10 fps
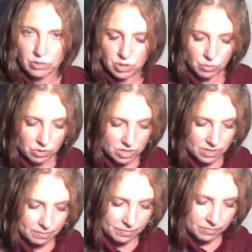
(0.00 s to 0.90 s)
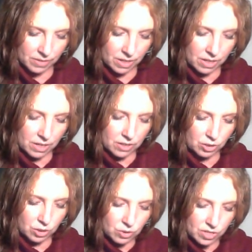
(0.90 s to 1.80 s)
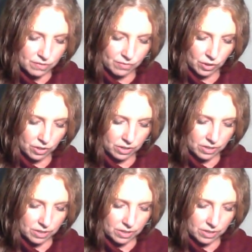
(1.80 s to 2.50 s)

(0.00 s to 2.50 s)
source. Lucifer,